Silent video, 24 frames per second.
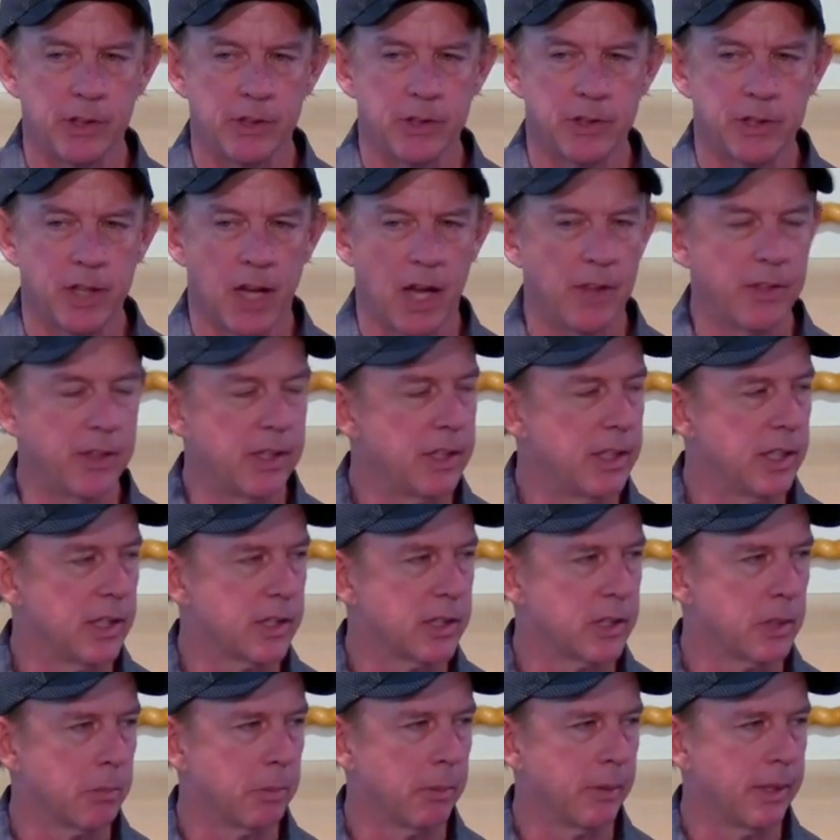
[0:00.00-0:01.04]
saw the
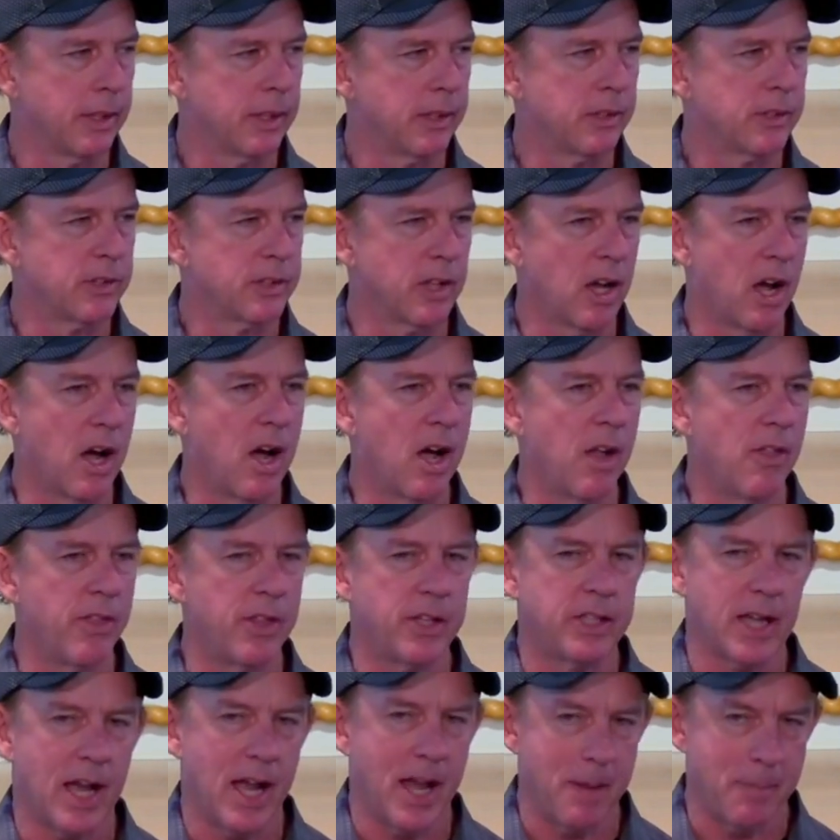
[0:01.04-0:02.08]
discipline, saw the
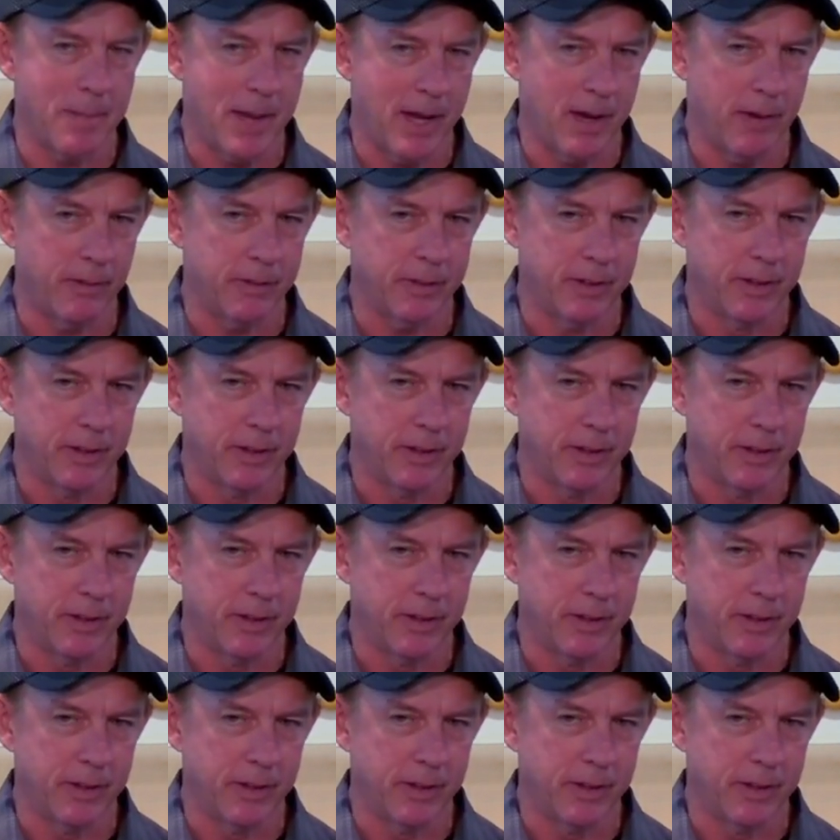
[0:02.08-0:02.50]
timeout,